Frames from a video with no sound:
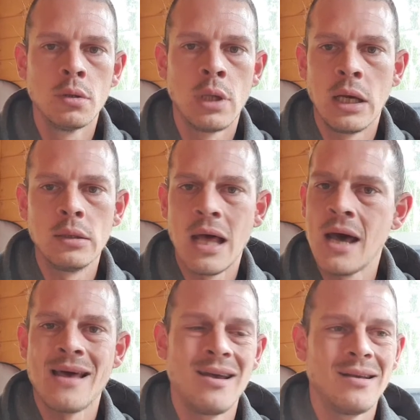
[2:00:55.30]
Like,
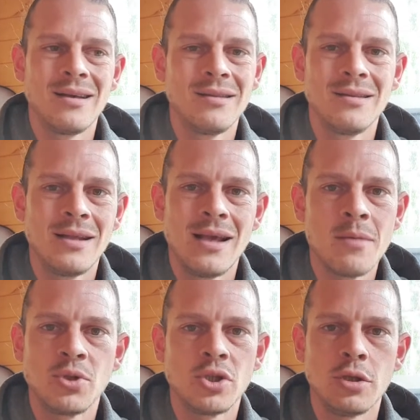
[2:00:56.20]
that, that, the
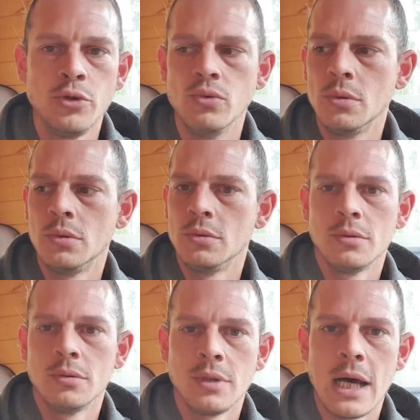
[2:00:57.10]
absolute,
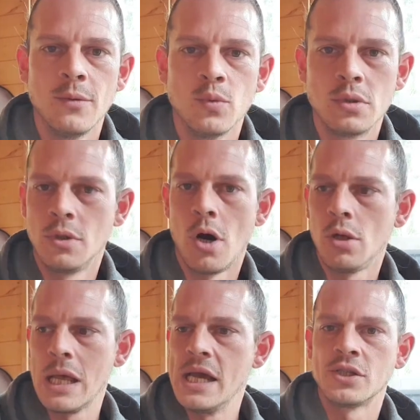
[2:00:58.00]
like, would not
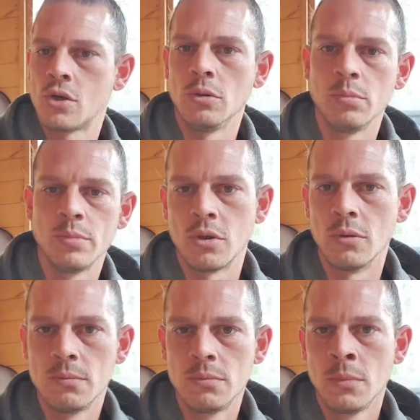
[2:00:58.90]
let his cult become